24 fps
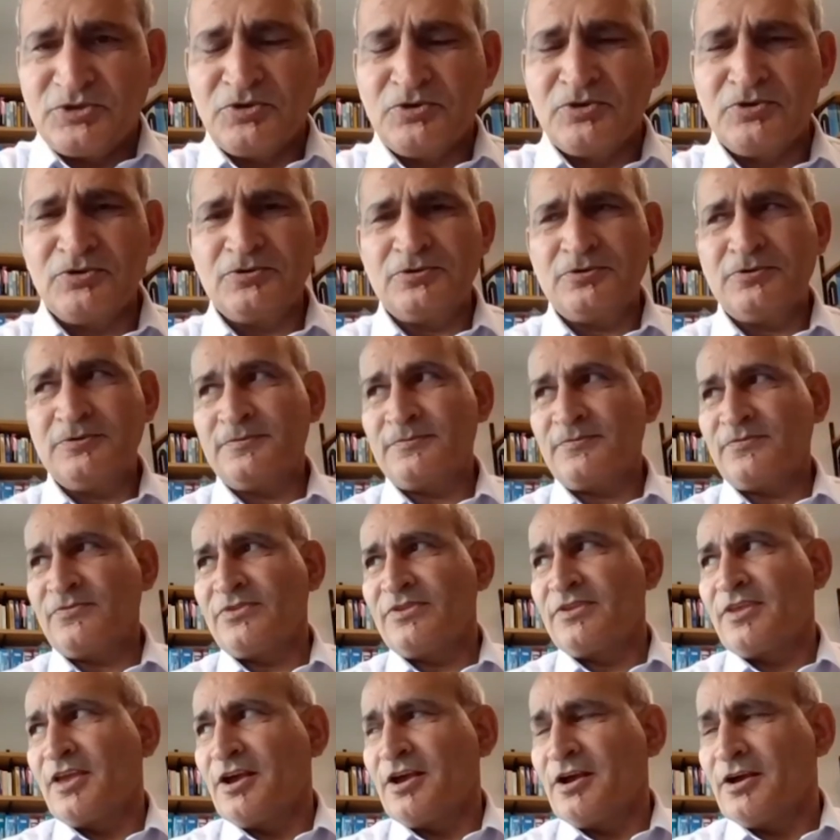no
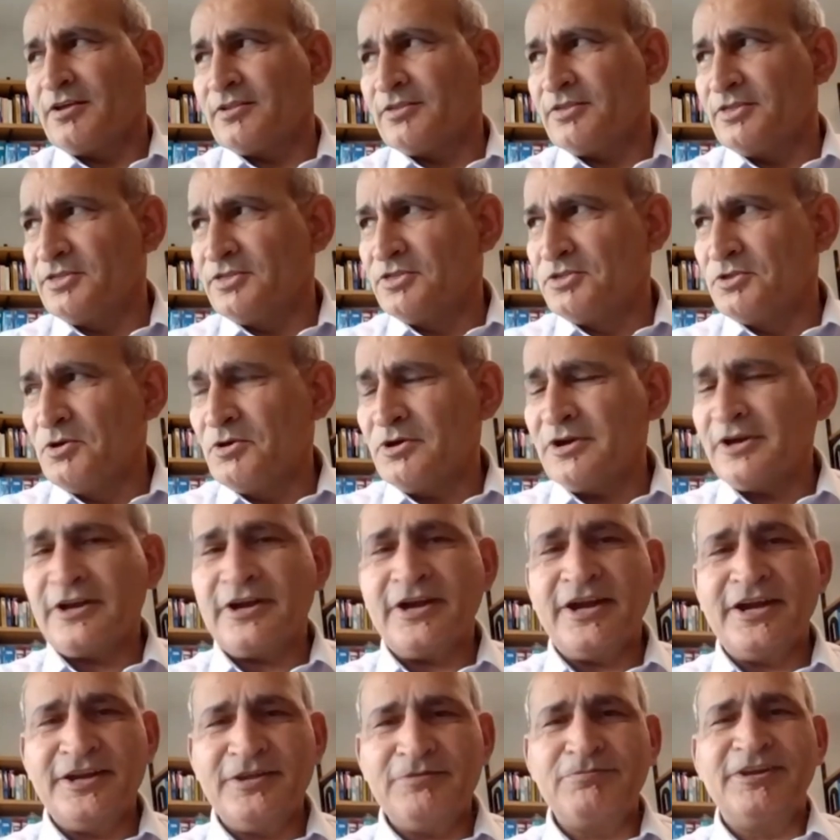
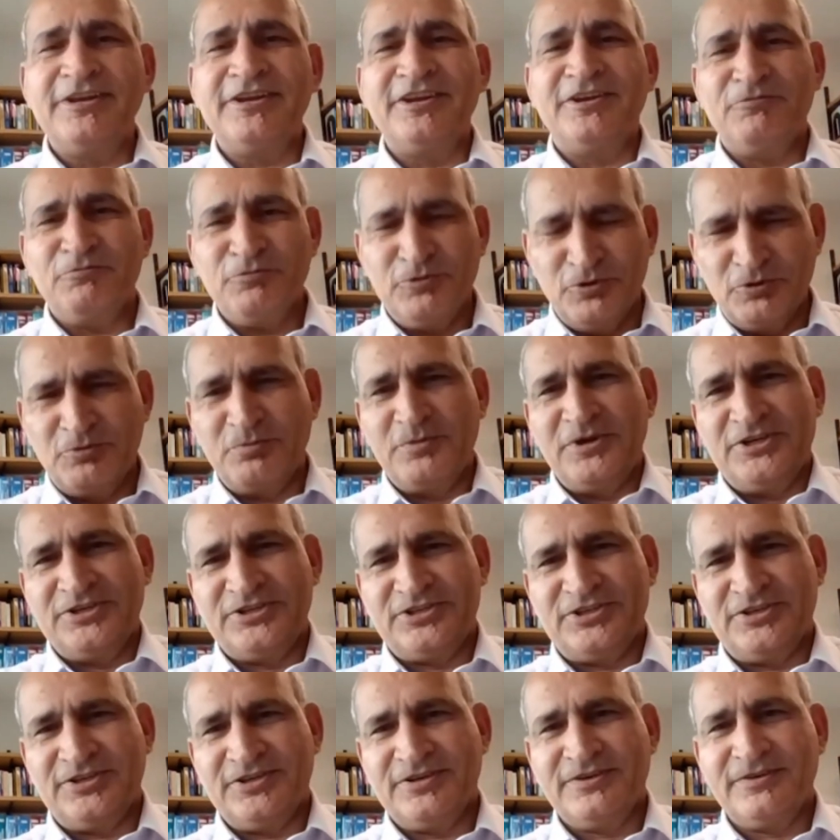credible
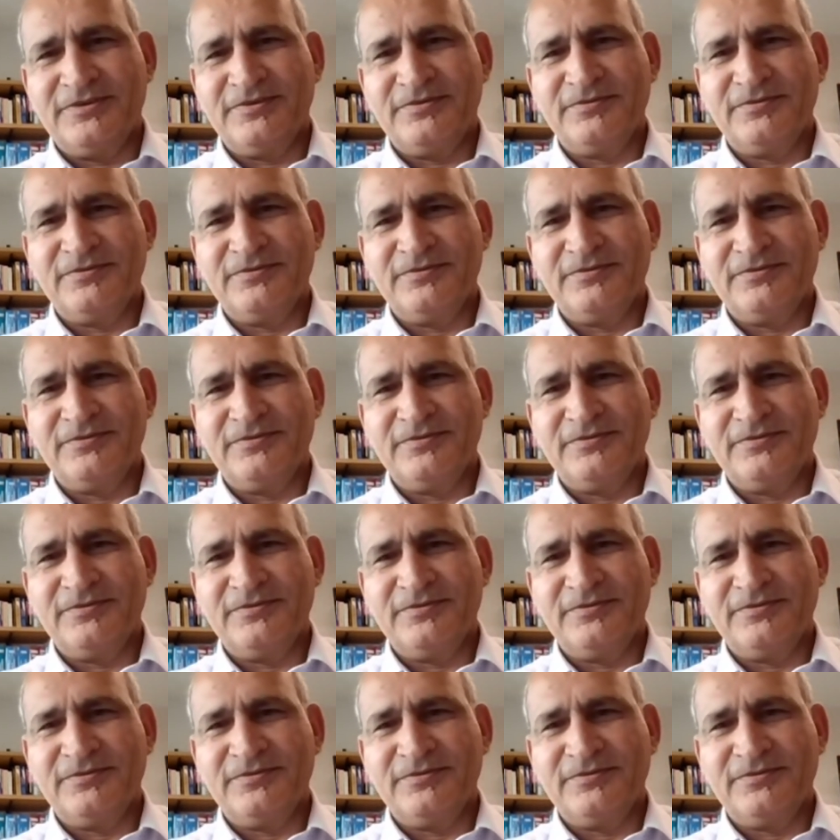information.